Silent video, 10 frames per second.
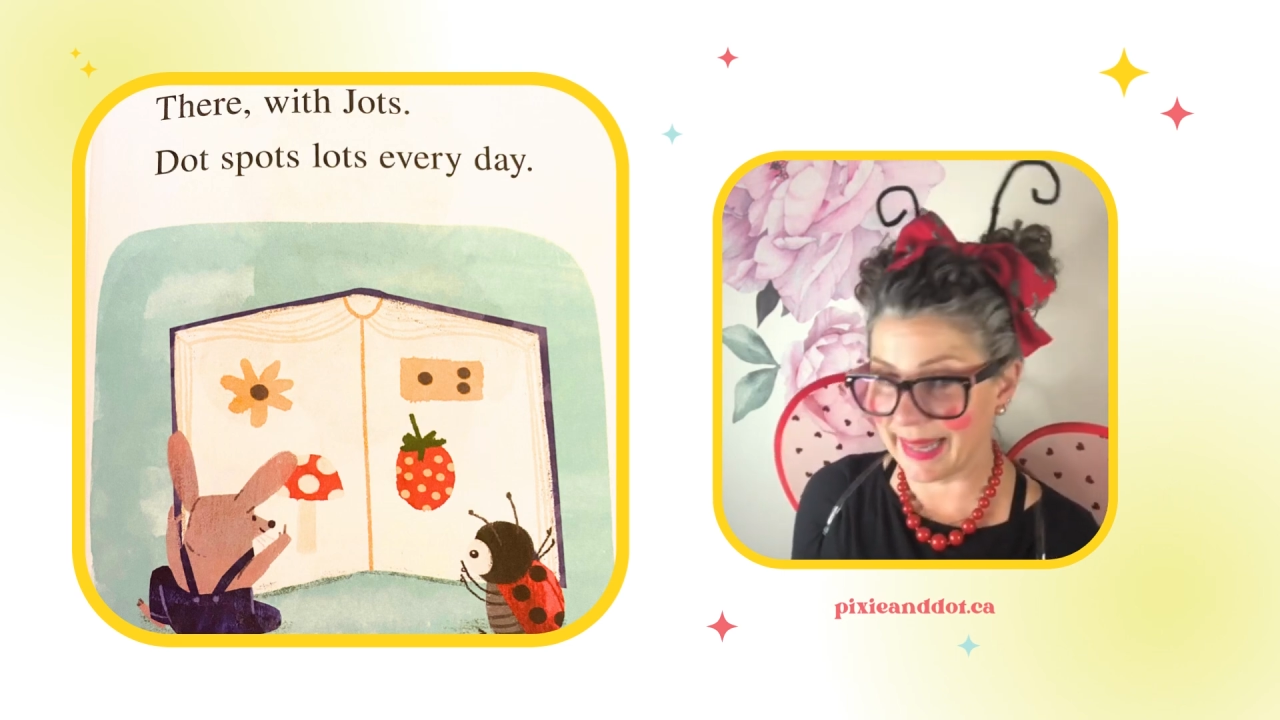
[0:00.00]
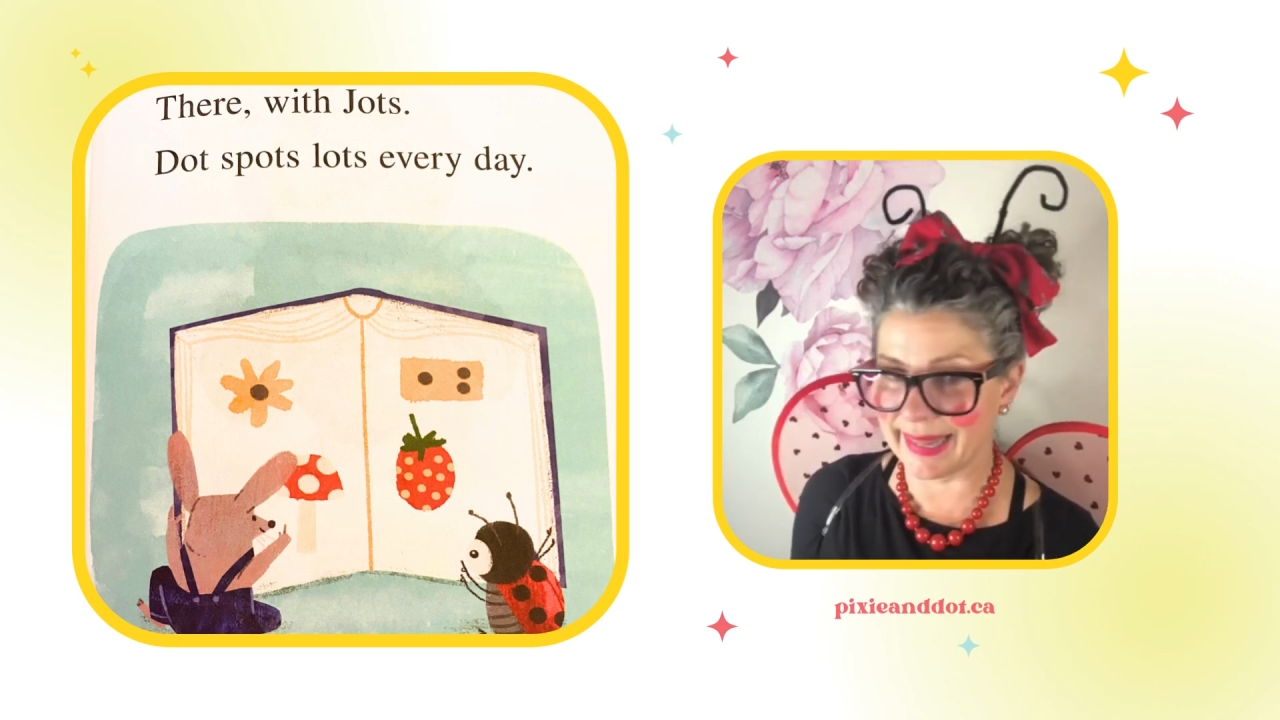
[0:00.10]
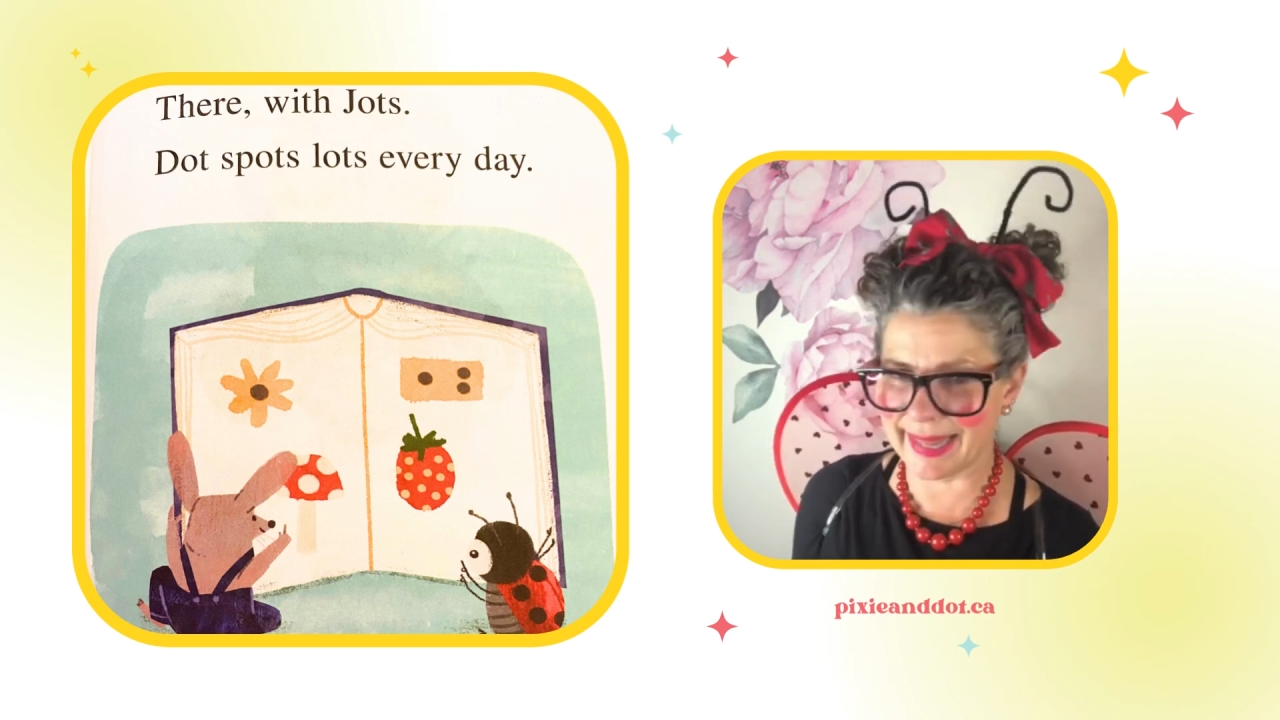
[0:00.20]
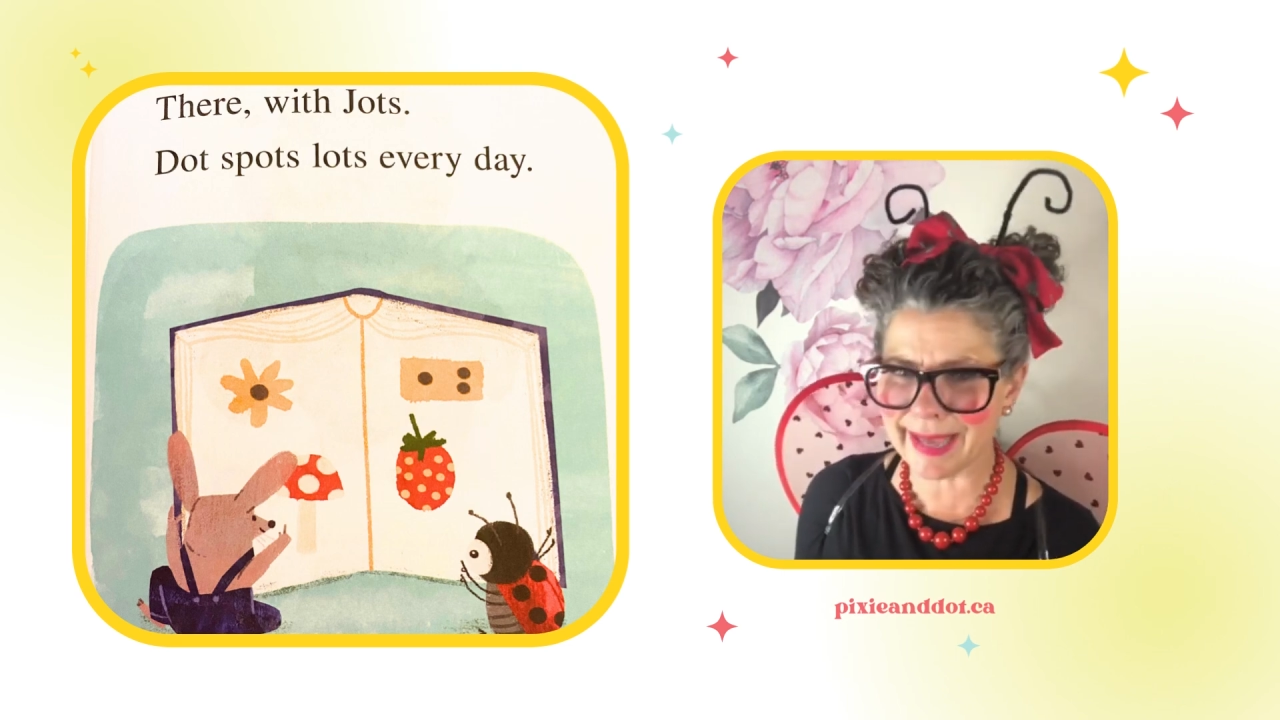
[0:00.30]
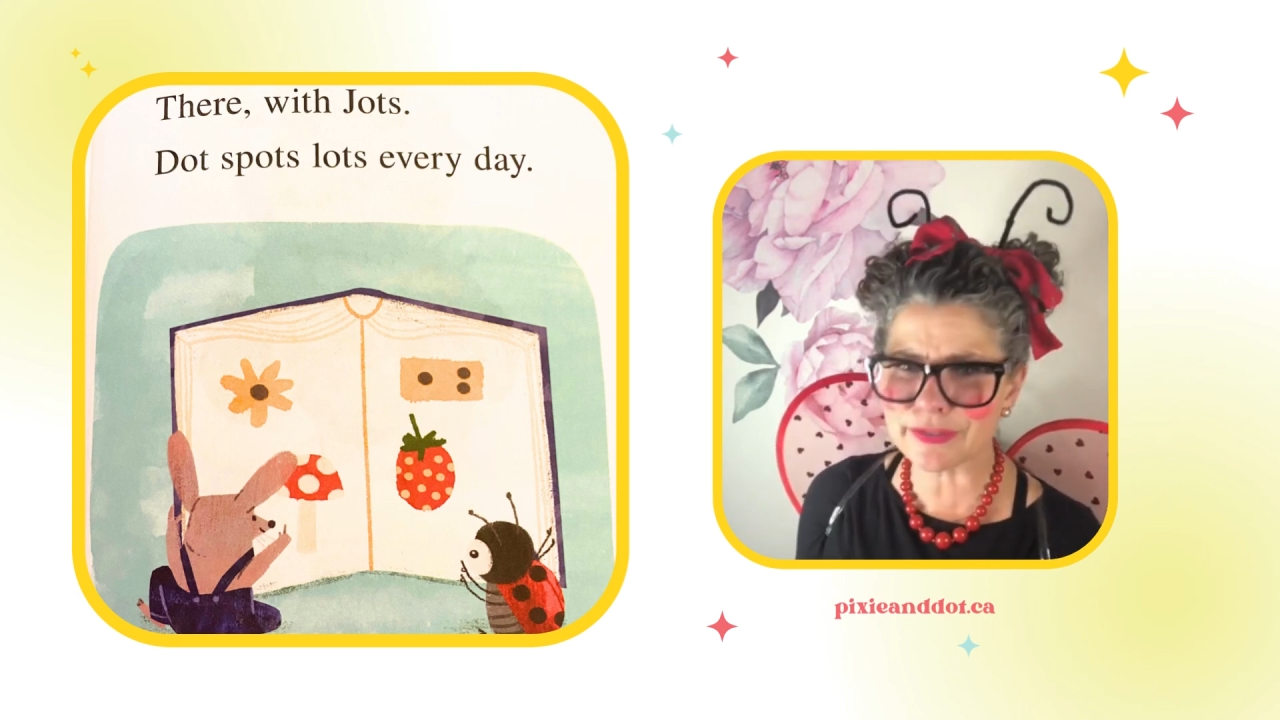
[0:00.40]

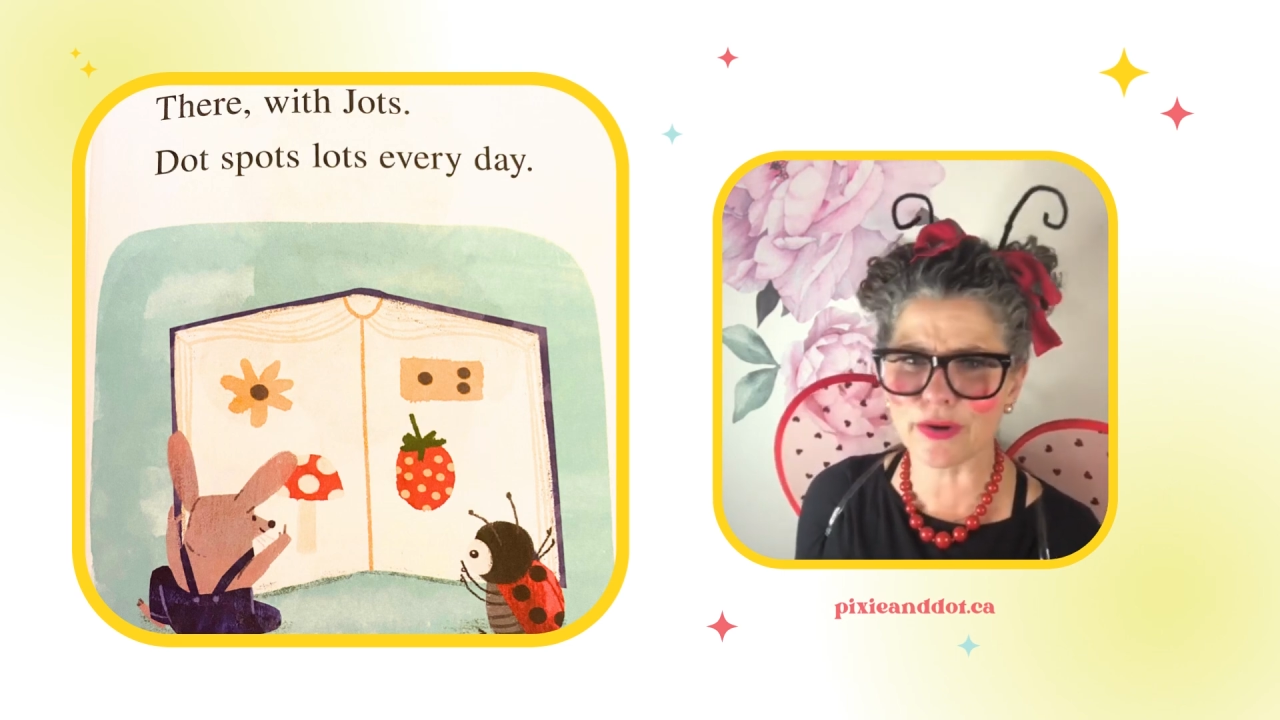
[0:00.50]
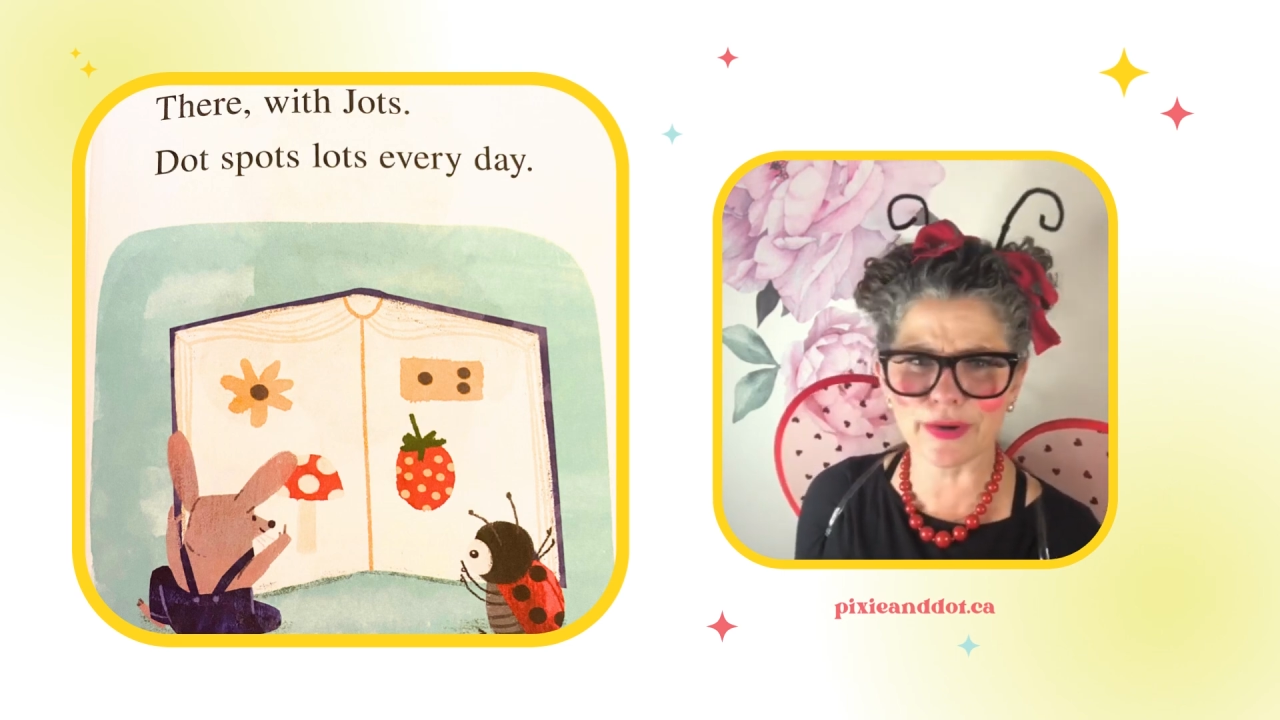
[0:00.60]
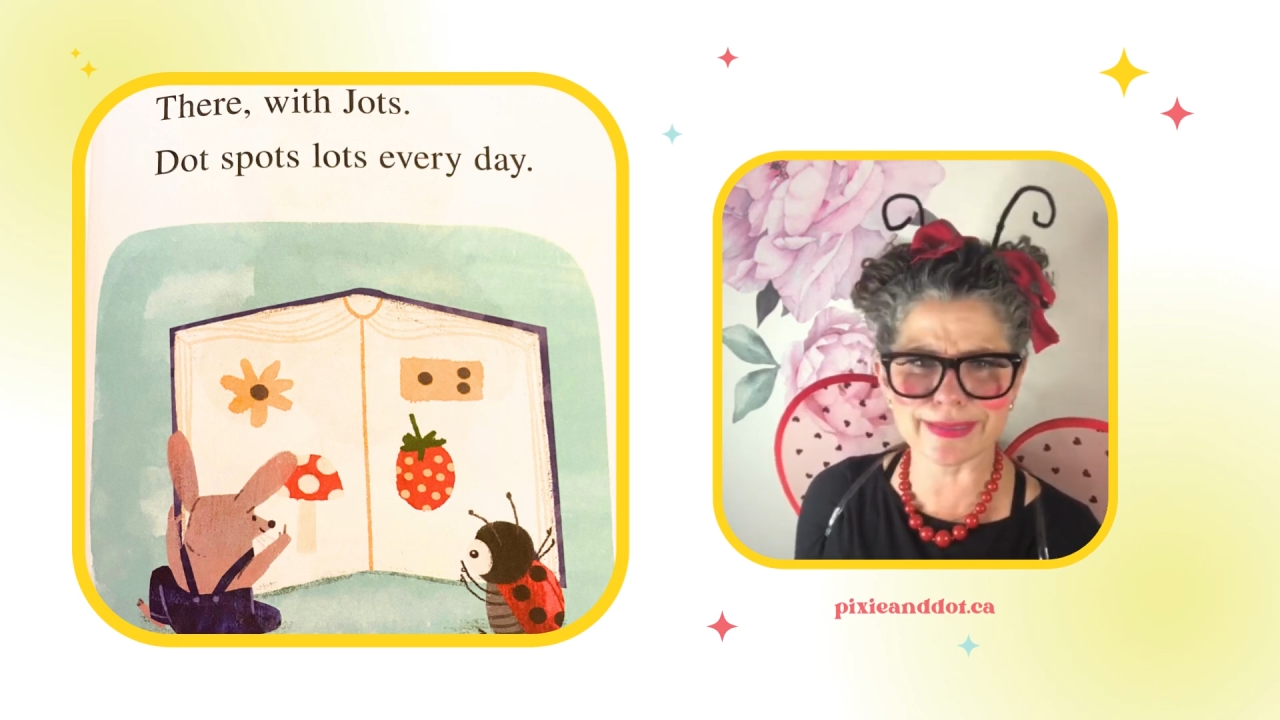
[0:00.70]
That's hard